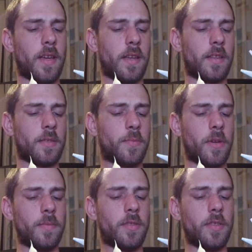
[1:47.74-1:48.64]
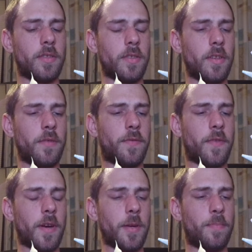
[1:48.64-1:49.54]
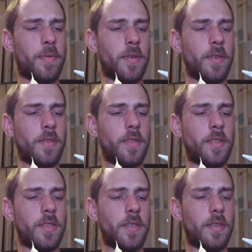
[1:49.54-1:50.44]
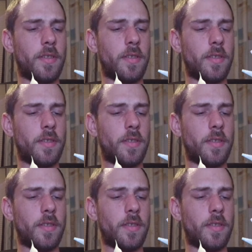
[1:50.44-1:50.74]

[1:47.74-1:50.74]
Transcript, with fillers: Yeah, there's probably just another fire punch.